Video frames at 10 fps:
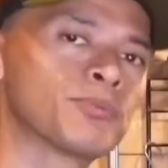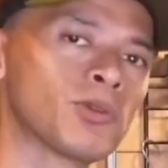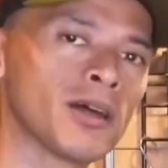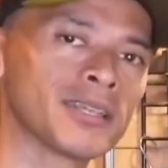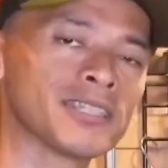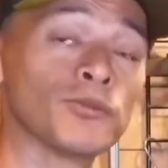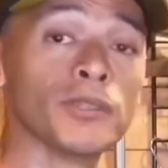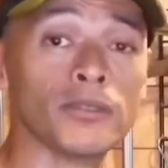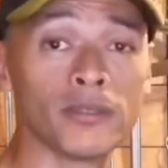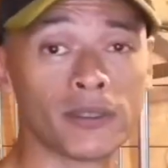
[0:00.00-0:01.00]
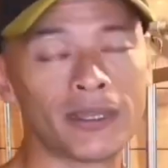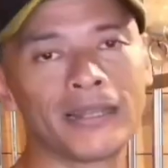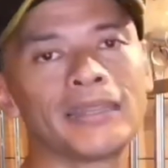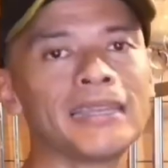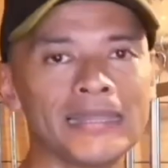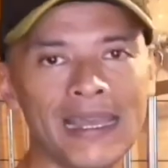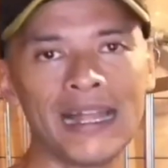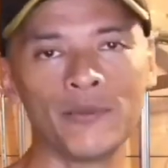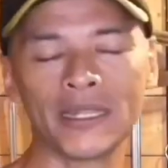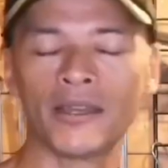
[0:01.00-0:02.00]
the products that we use to clean the
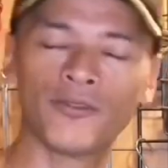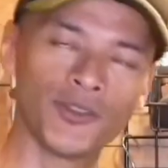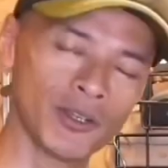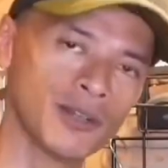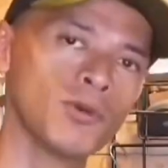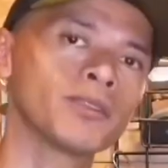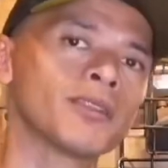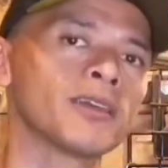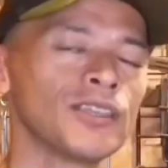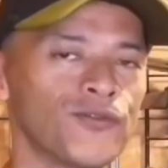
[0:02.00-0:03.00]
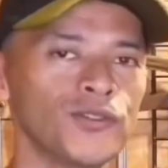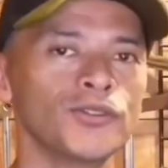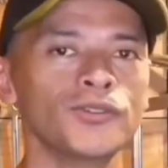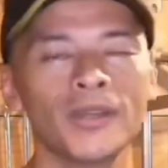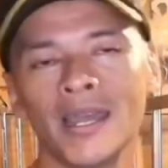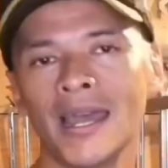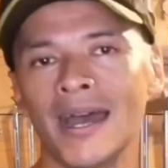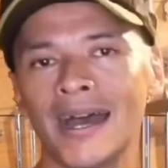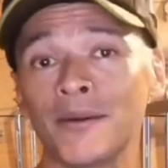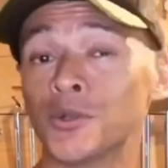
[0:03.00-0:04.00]
helmet. Now, if you're among the lucky few
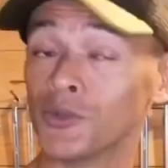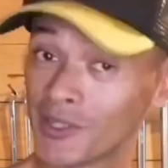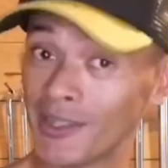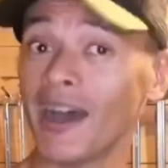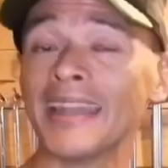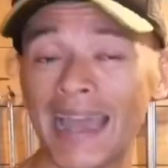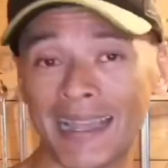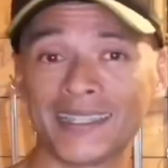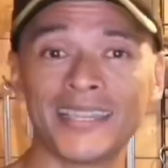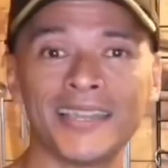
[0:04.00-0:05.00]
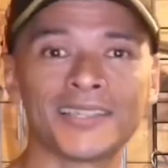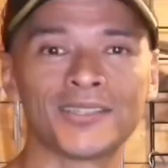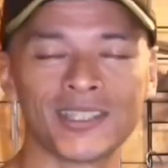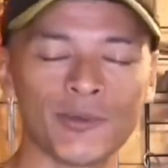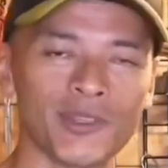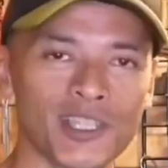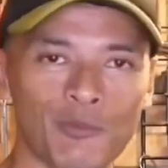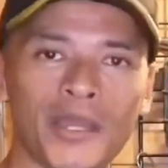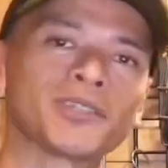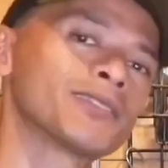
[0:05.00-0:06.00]
who's got access to some of the
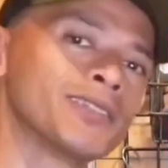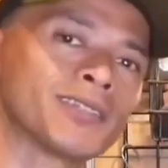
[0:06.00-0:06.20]
specialty